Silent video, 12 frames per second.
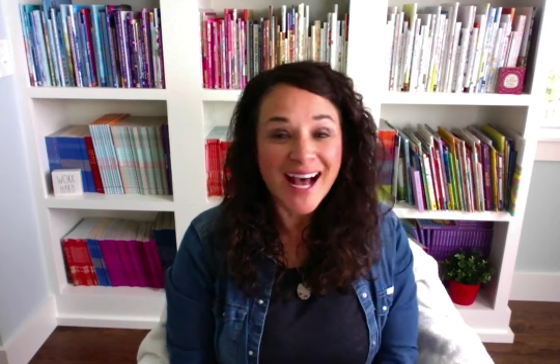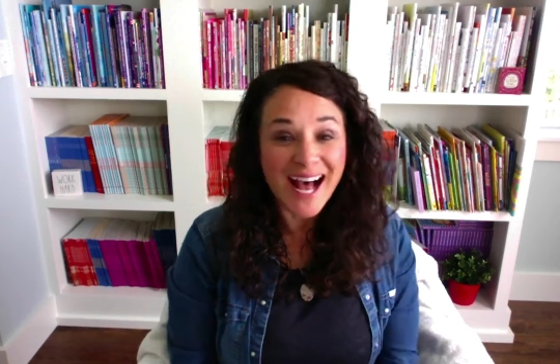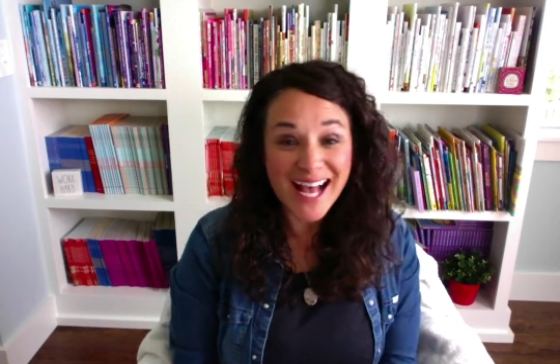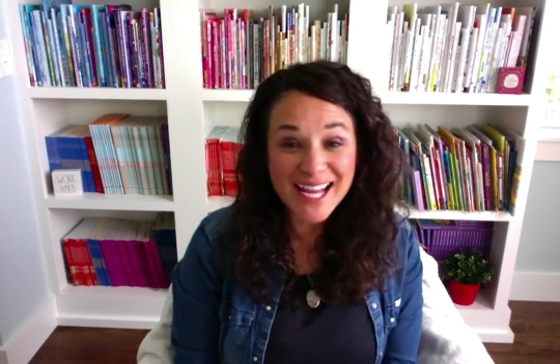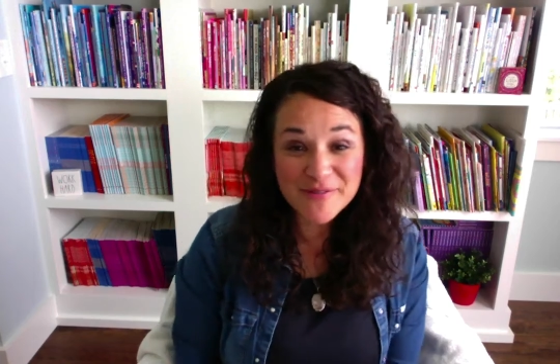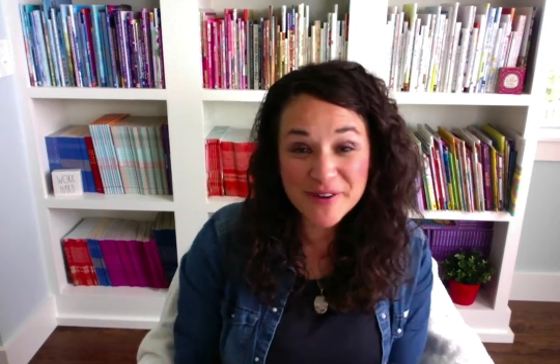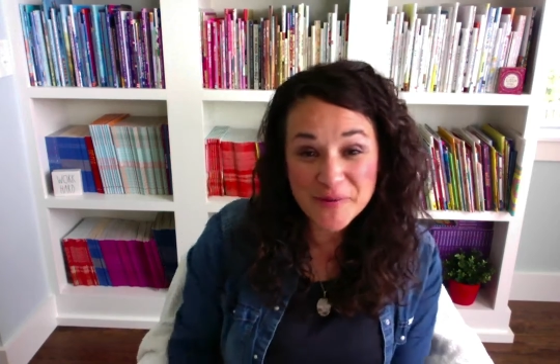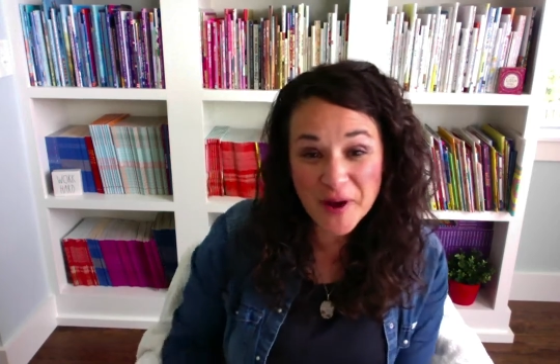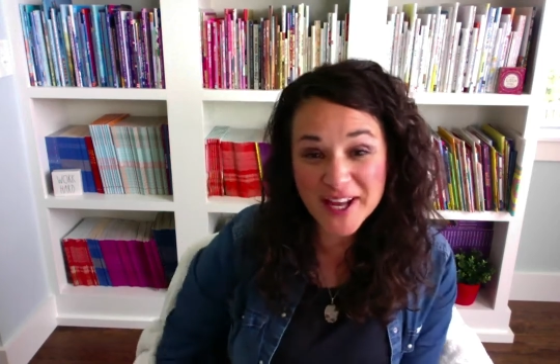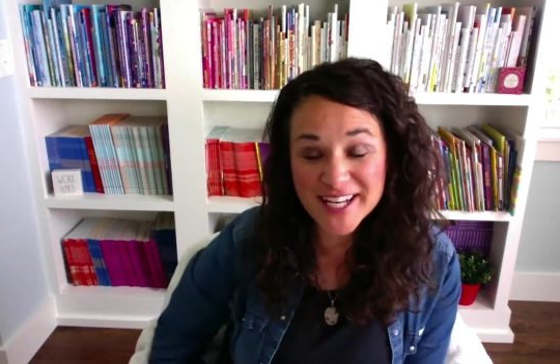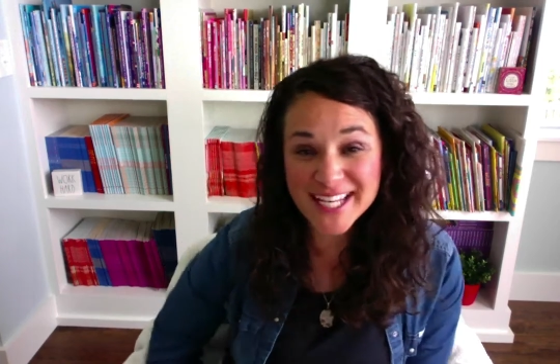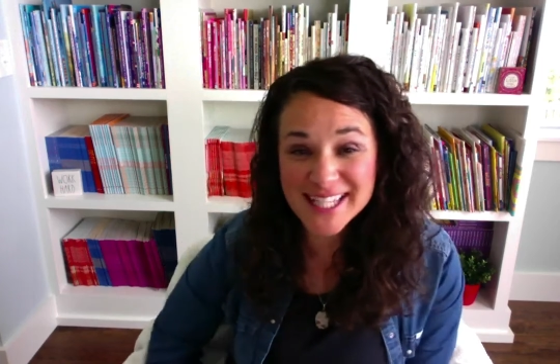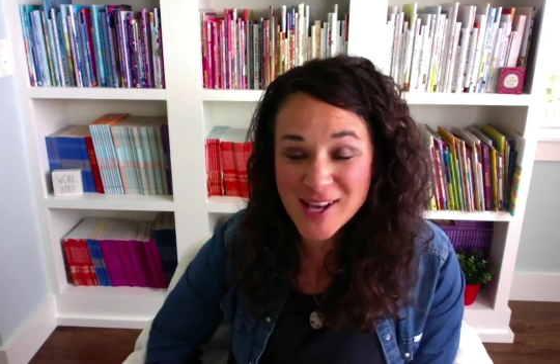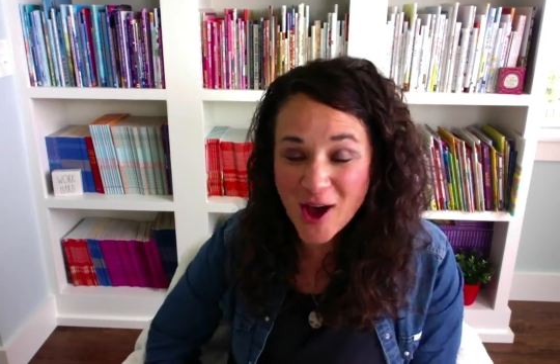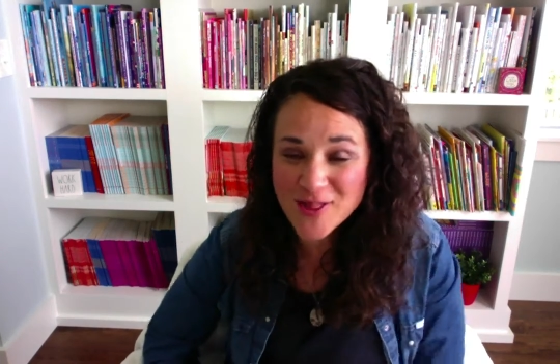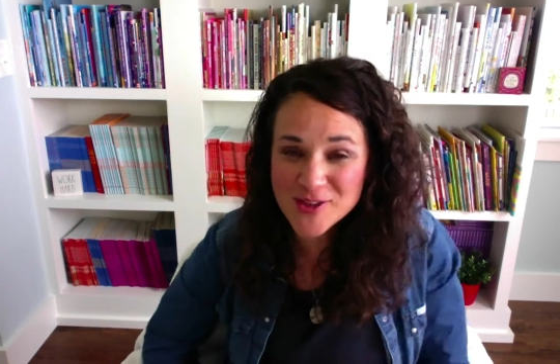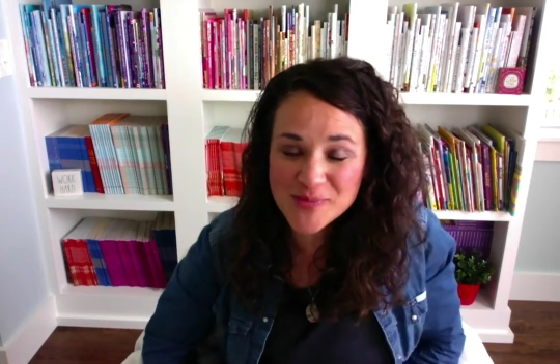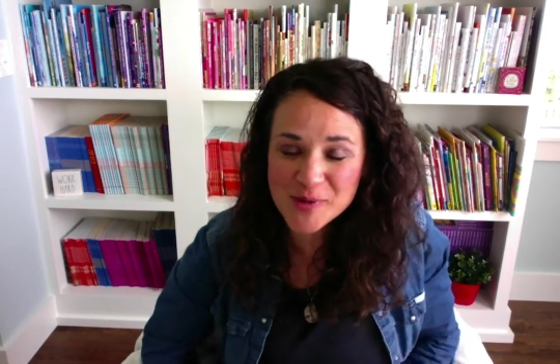Hi everyone, it's
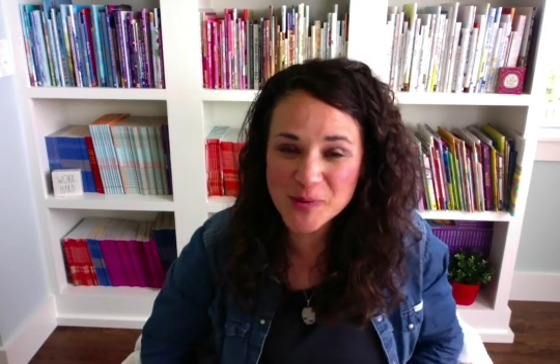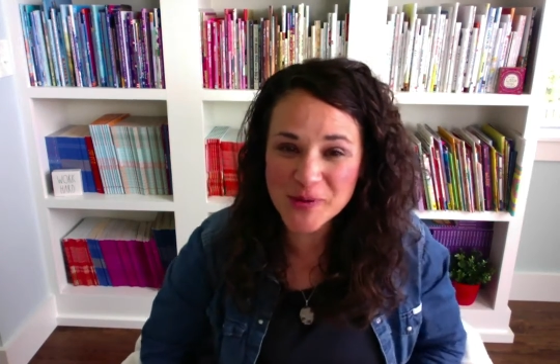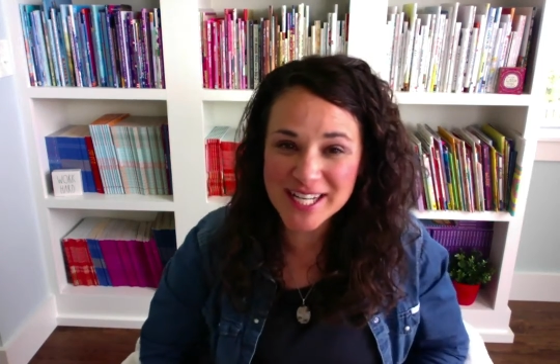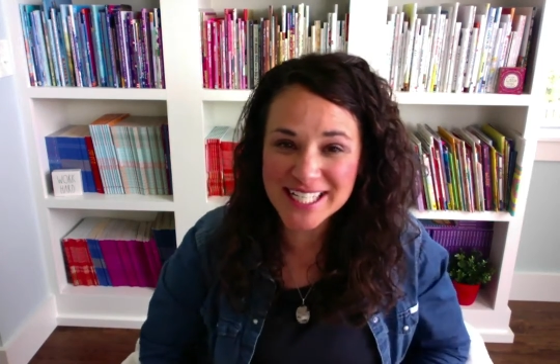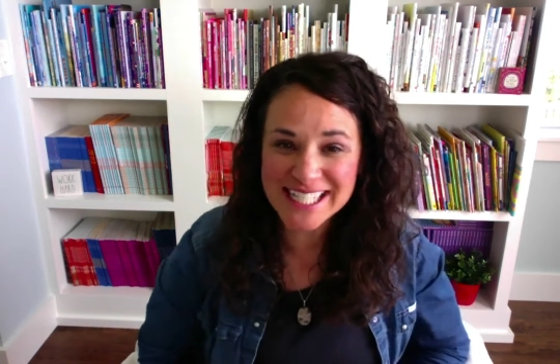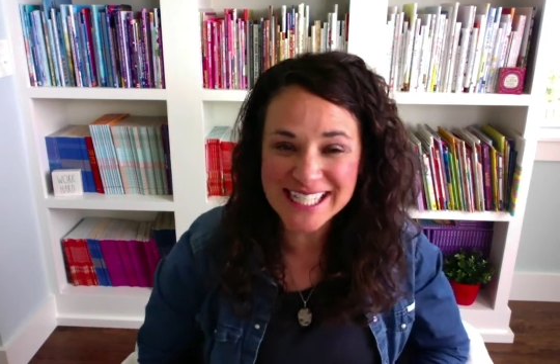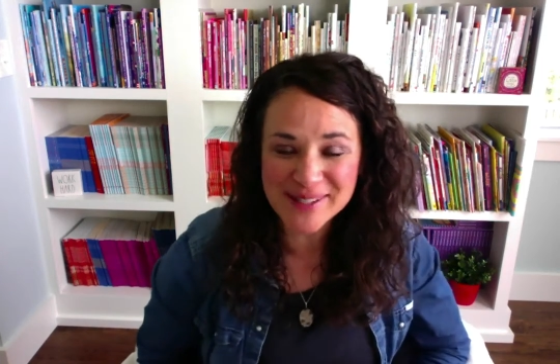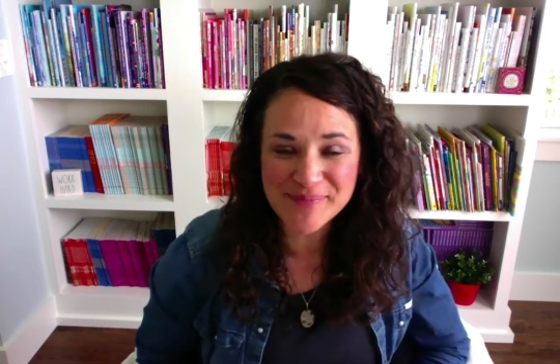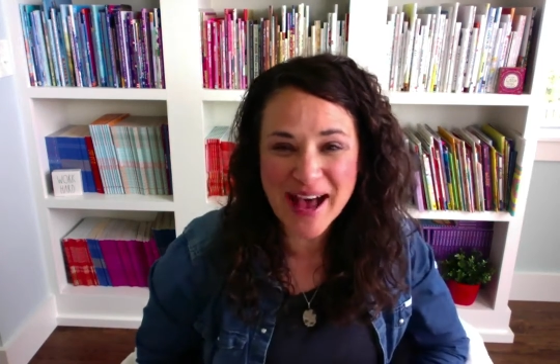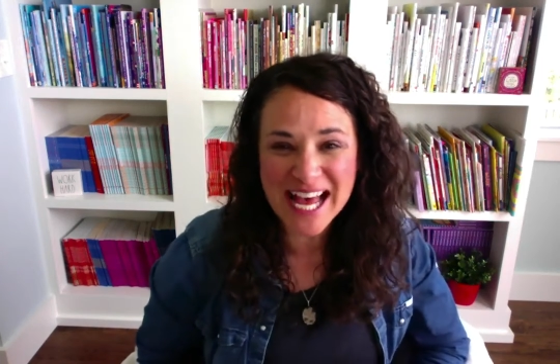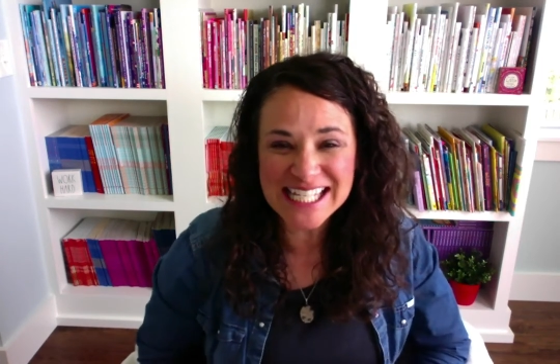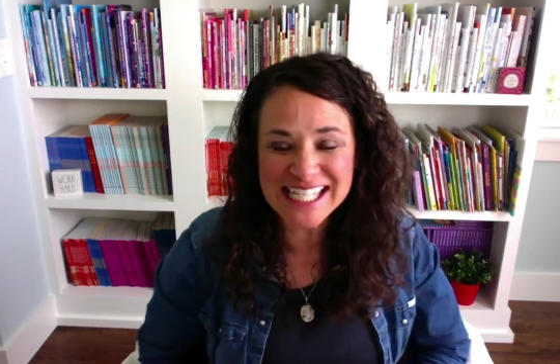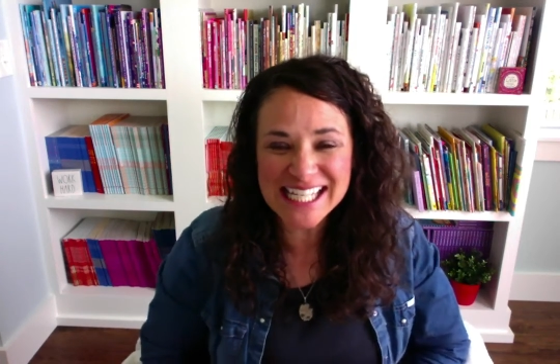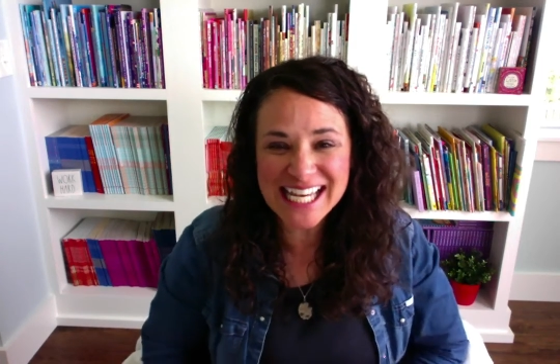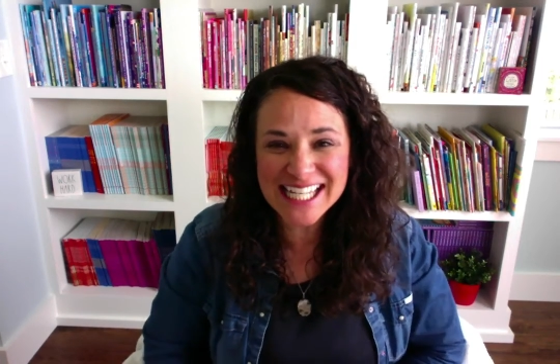author Maria Dismondy,